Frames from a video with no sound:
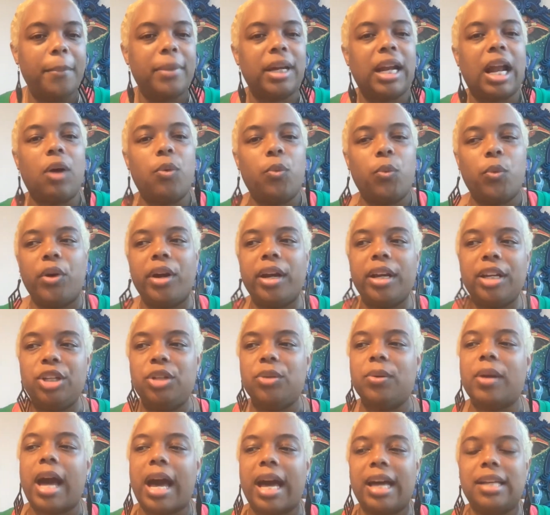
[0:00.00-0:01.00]
But I want
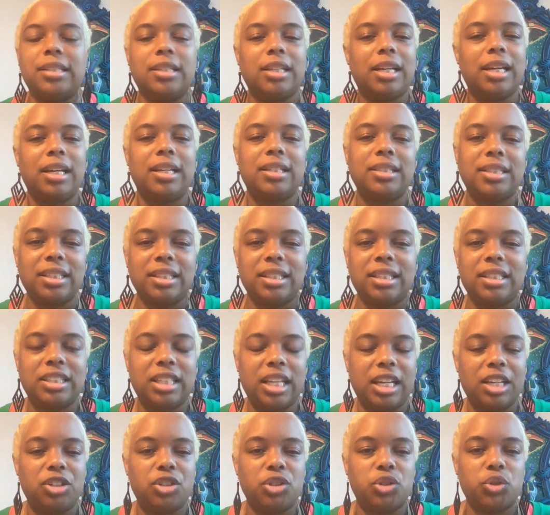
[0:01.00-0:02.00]
you guys to get into
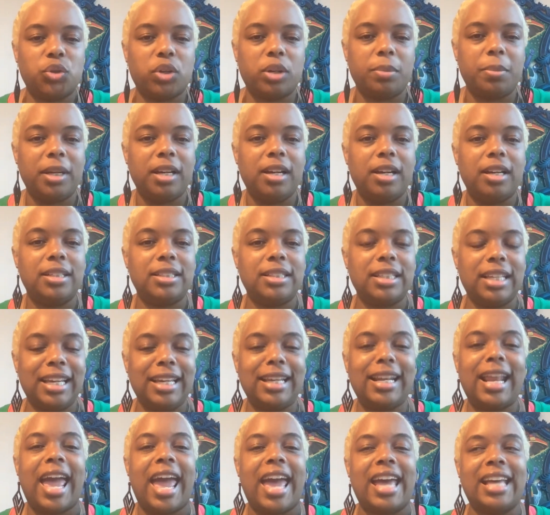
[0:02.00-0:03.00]
this industry because
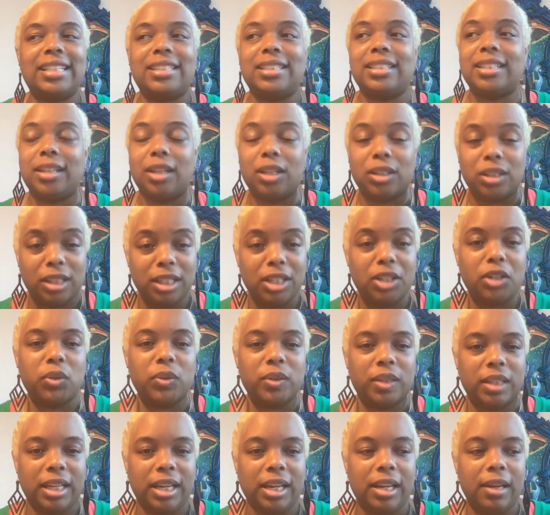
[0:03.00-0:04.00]
it has
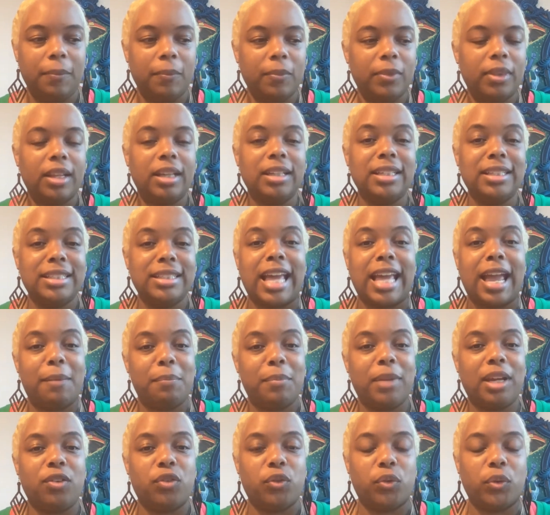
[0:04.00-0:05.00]
literally
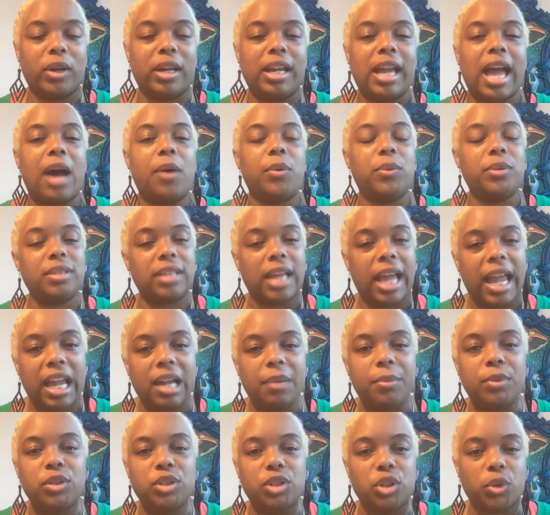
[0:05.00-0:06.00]
set me free. I was
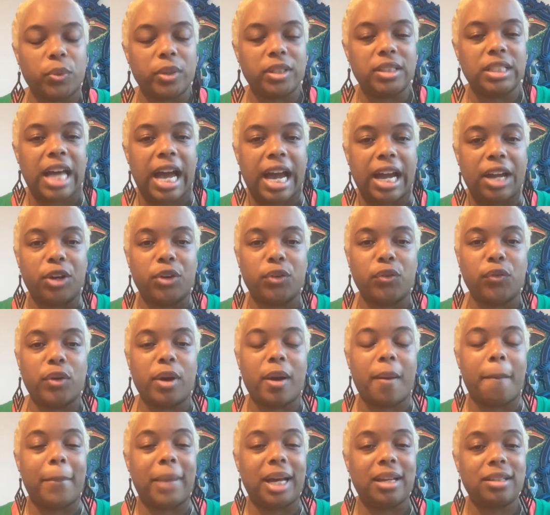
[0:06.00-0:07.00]
able to retire
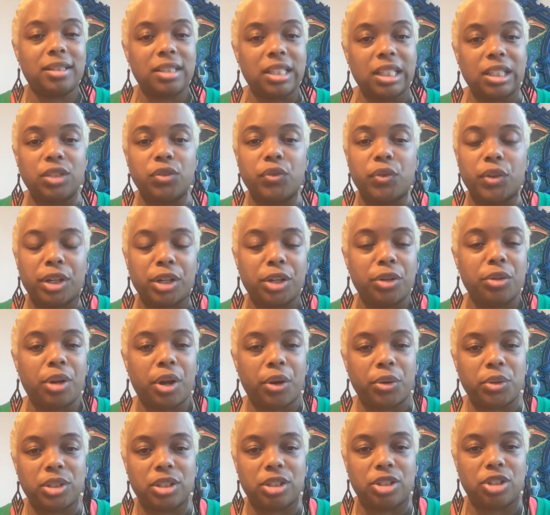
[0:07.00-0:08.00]
from my six-figure
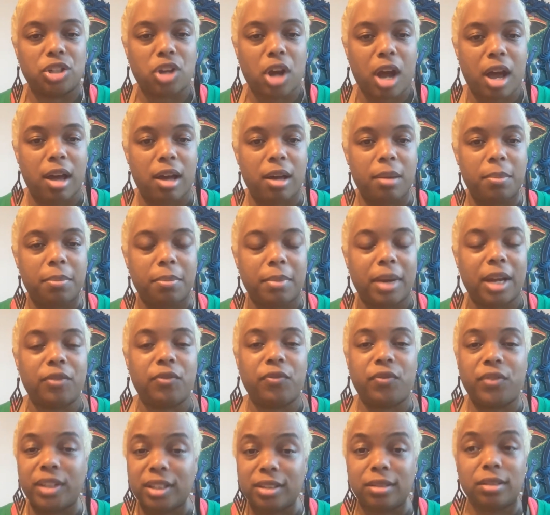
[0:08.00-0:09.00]
nursing job, my
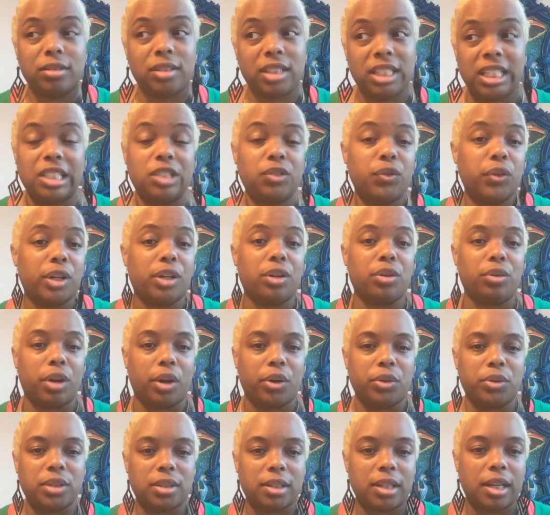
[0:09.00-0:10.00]
six-figure
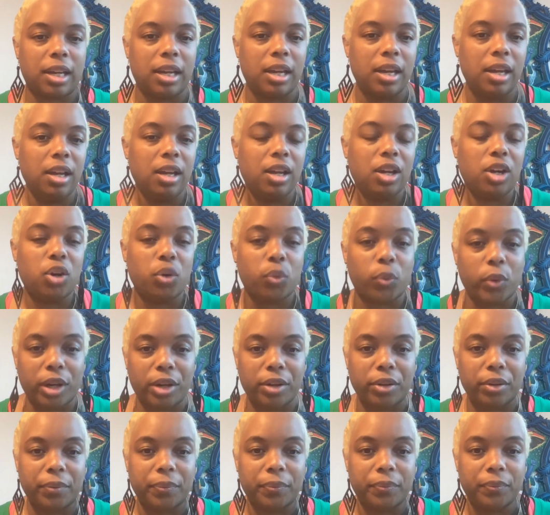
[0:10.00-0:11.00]
nursing
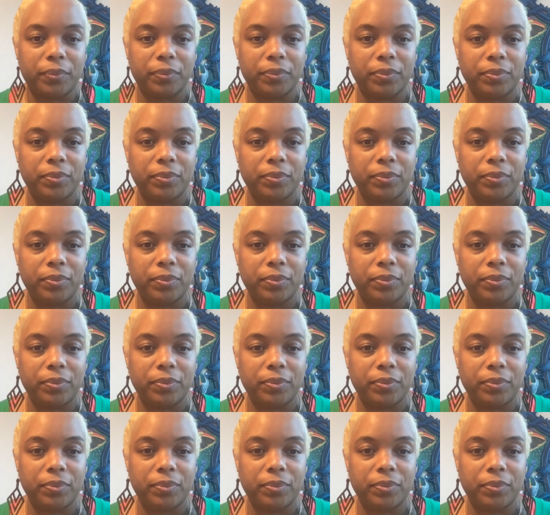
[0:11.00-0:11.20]
career.